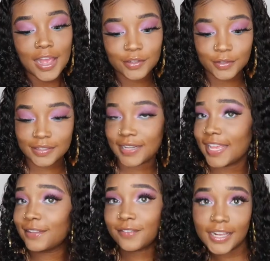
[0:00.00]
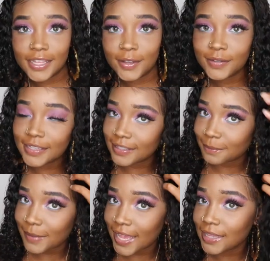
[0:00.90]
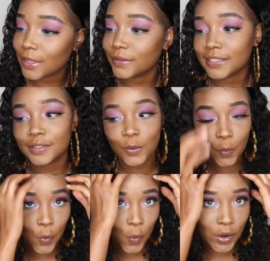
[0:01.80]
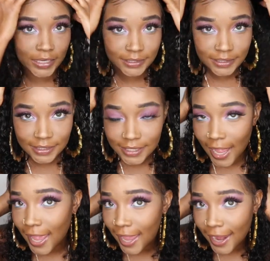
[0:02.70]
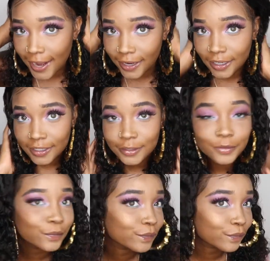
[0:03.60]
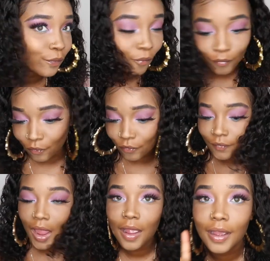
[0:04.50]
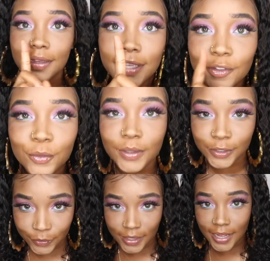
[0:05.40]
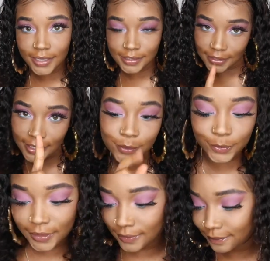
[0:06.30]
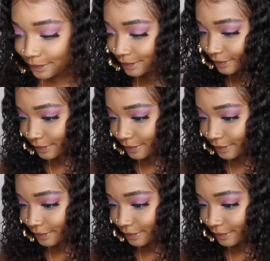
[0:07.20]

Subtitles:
So today's video is based on this gorgeous hair. Guess what, you guys? Guess what?